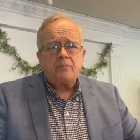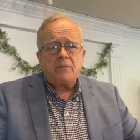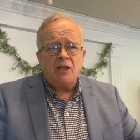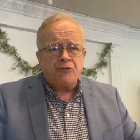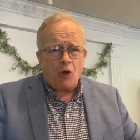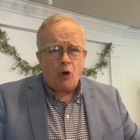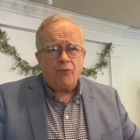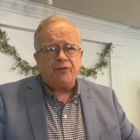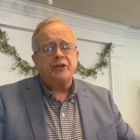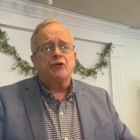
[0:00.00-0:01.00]
And so
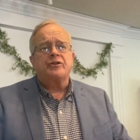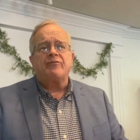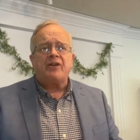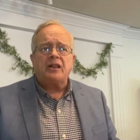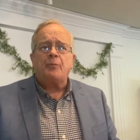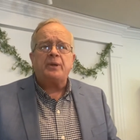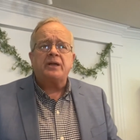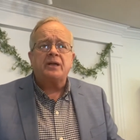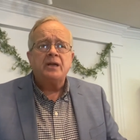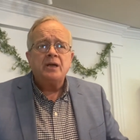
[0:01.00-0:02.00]
hopefully you're
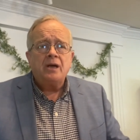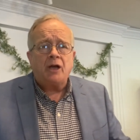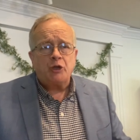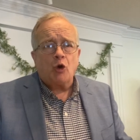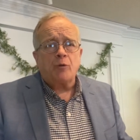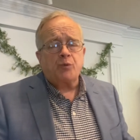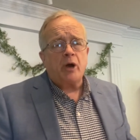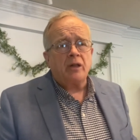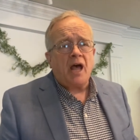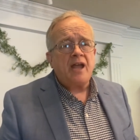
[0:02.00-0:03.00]
developing uh, your
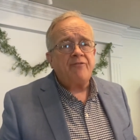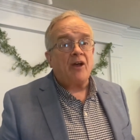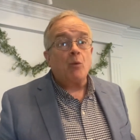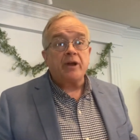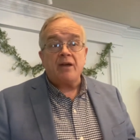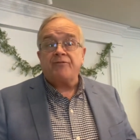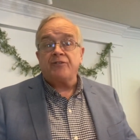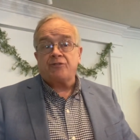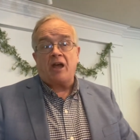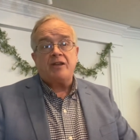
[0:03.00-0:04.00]
prayer life. I want to
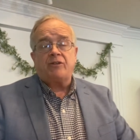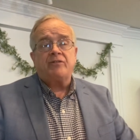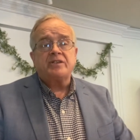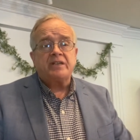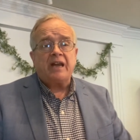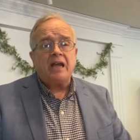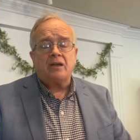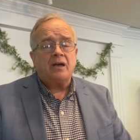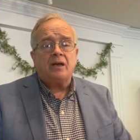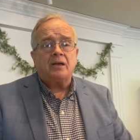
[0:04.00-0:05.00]
emphasize even tonight
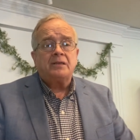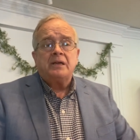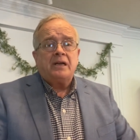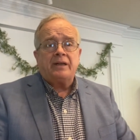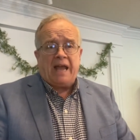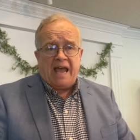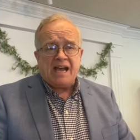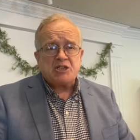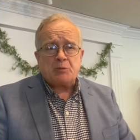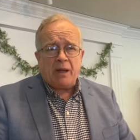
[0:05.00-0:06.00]
uh, an
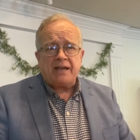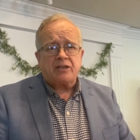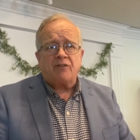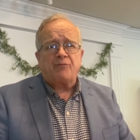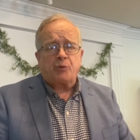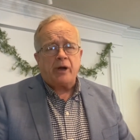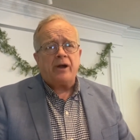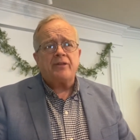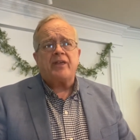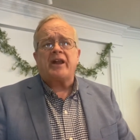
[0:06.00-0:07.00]
aspect of
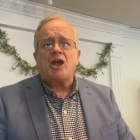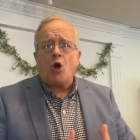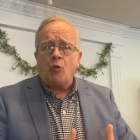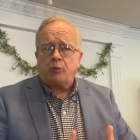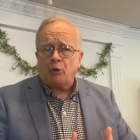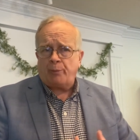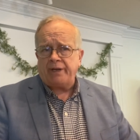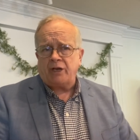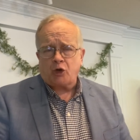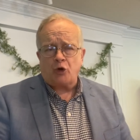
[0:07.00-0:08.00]
prayer that I hope will be an
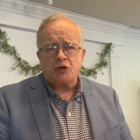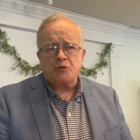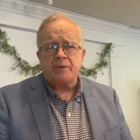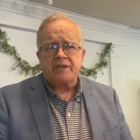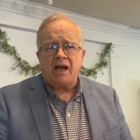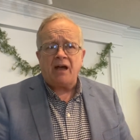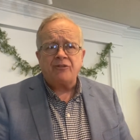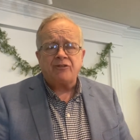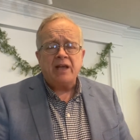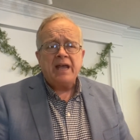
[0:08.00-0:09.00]
encouragement to
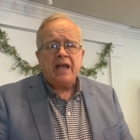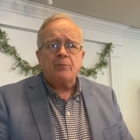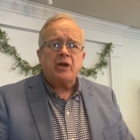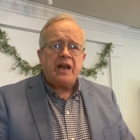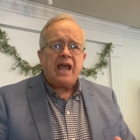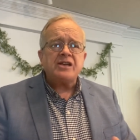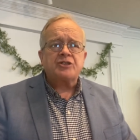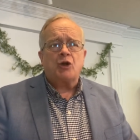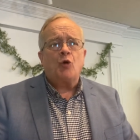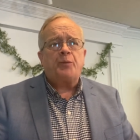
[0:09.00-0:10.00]
us. And I'm going to ask
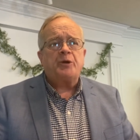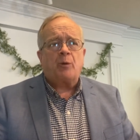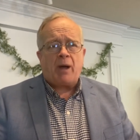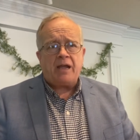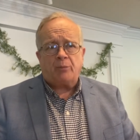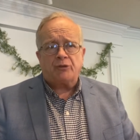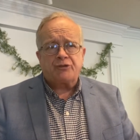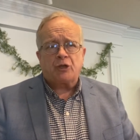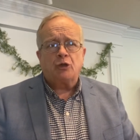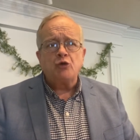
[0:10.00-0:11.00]
you to open your Bibles
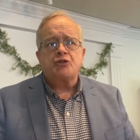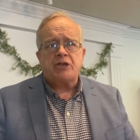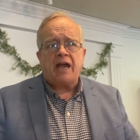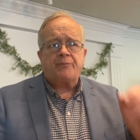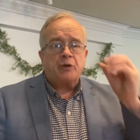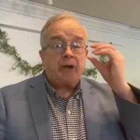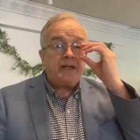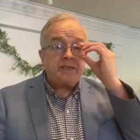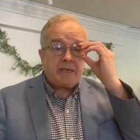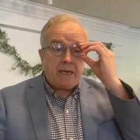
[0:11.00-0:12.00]
to Luke chapter
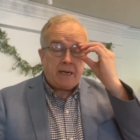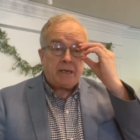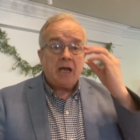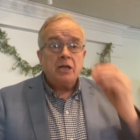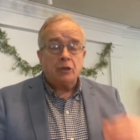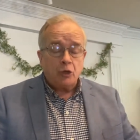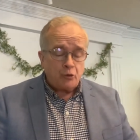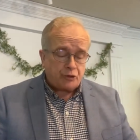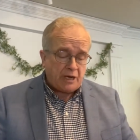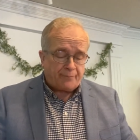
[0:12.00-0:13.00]
18.
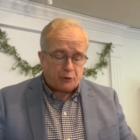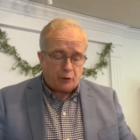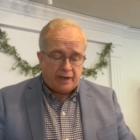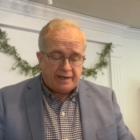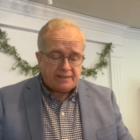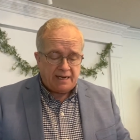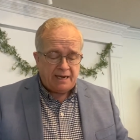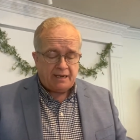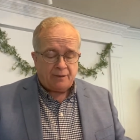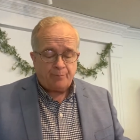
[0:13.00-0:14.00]
Luke chapter
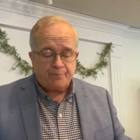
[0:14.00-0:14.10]
18.